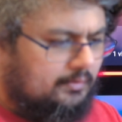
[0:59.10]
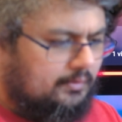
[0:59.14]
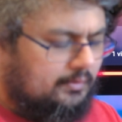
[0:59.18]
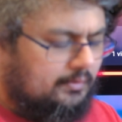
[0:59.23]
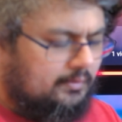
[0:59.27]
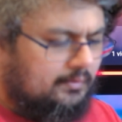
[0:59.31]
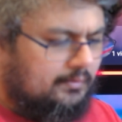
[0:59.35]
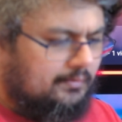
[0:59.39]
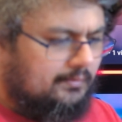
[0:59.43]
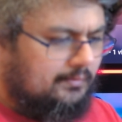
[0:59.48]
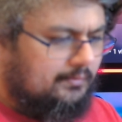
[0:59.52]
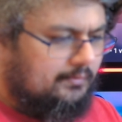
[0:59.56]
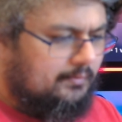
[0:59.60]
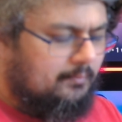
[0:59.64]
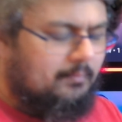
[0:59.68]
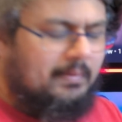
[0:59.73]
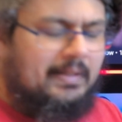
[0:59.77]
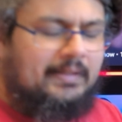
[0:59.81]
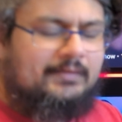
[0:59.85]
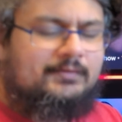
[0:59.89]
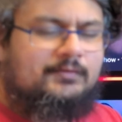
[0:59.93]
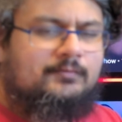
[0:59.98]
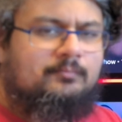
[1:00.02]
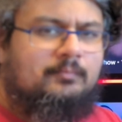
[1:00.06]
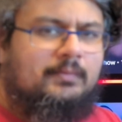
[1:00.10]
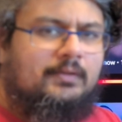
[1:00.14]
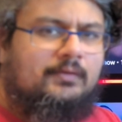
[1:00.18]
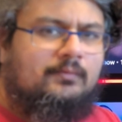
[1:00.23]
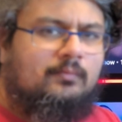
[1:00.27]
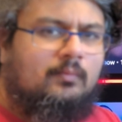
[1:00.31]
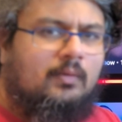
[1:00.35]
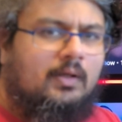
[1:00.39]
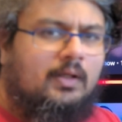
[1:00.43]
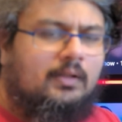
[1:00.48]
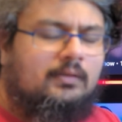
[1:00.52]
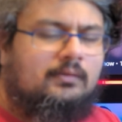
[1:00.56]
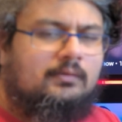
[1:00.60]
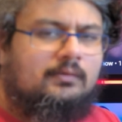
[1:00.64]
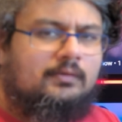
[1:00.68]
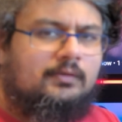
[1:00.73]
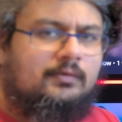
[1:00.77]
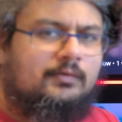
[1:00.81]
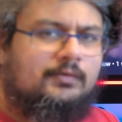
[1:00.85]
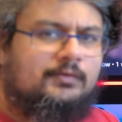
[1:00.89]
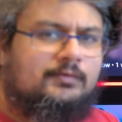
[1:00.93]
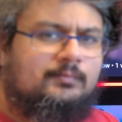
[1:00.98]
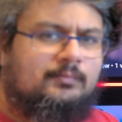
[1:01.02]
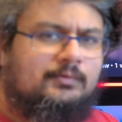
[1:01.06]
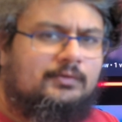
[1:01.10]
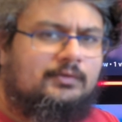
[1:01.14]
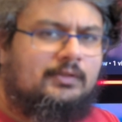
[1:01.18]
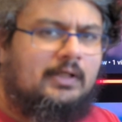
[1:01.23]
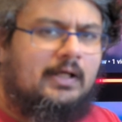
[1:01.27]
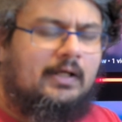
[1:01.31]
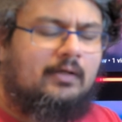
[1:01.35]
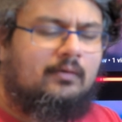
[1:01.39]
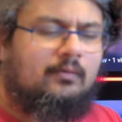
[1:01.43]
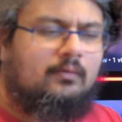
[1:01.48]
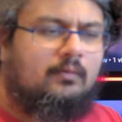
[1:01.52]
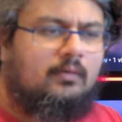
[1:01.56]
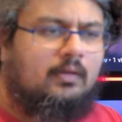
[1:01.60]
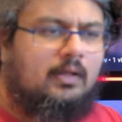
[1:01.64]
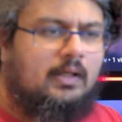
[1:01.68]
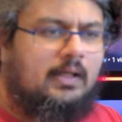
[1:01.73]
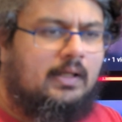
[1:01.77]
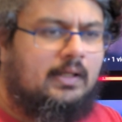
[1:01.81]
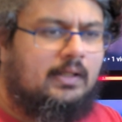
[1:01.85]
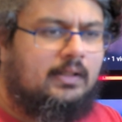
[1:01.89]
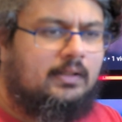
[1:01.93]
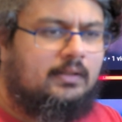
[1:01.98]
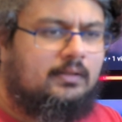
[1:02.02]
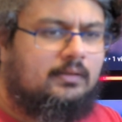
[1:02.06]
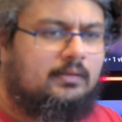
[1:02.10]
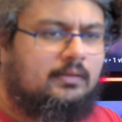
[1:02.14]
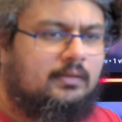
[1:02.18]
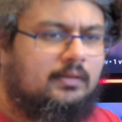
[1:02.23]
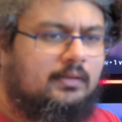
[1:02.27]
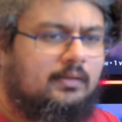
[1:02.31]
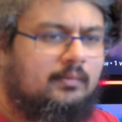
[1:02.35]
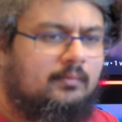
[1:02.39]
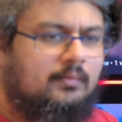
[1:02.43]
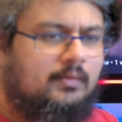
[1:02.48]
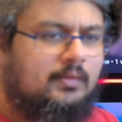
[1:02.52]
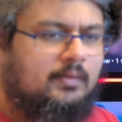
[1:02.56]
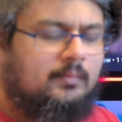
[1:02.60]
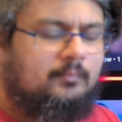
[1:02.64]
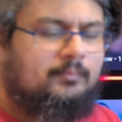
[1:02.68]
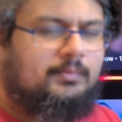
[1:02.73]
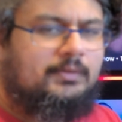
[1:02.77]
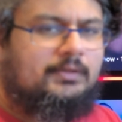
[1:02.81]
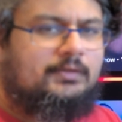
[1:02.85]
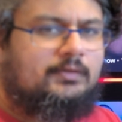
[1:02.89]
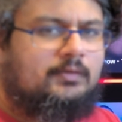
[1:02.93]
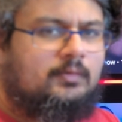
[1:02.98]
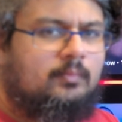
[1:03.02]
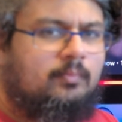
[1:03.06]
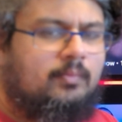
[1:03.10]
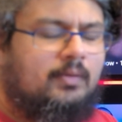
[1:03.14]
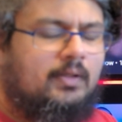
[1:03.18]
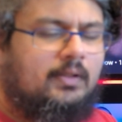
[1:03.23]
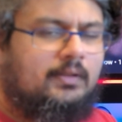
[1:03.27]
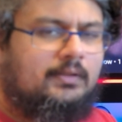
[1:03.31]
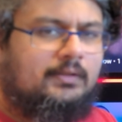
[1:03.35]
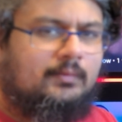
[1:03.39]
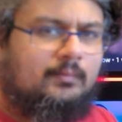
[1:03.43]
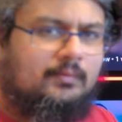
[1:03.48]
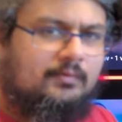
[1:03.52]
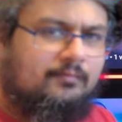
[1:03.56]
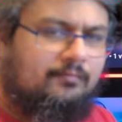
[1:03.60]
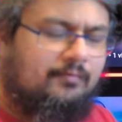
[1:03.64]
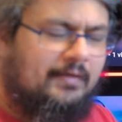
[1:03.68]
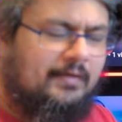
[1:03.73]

the the Matt Smith one, the Christmas Carol, and uh, Peter Capaldi with the